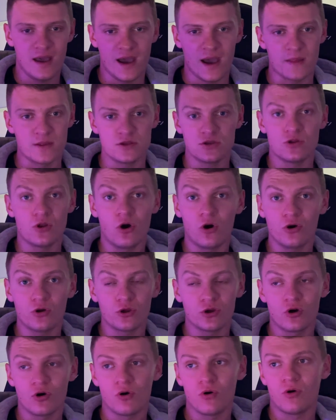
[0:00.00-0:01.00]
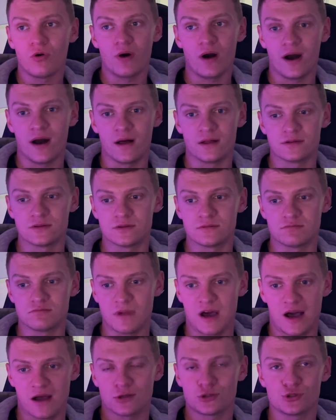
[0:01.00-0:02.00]
and then you're not going to go and
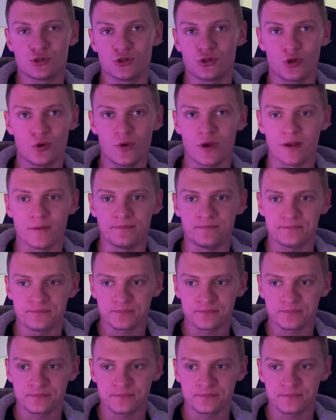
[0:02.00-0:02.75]
actually do it.